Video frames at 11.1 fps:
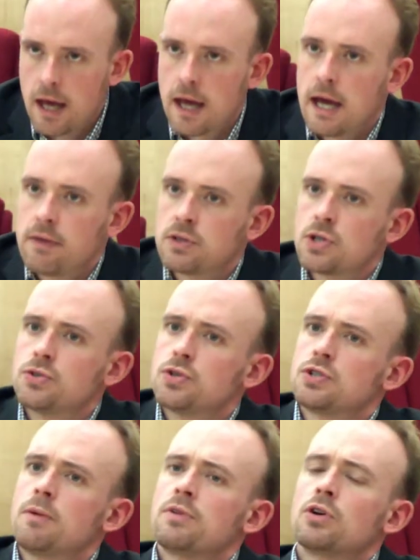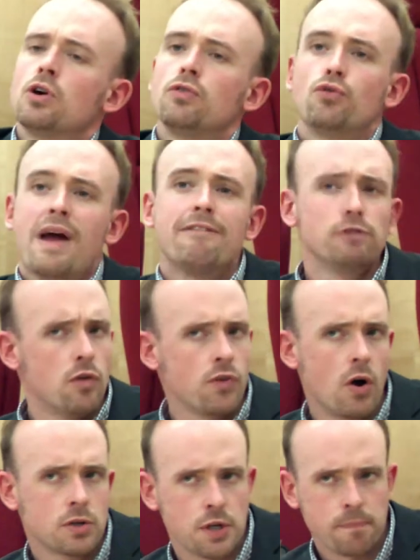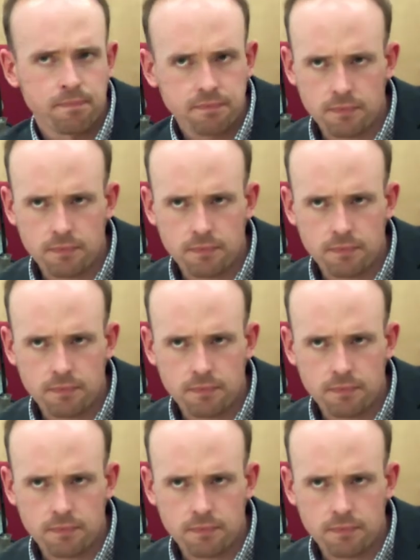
Uh, there's also something called the Revlon Doctrine,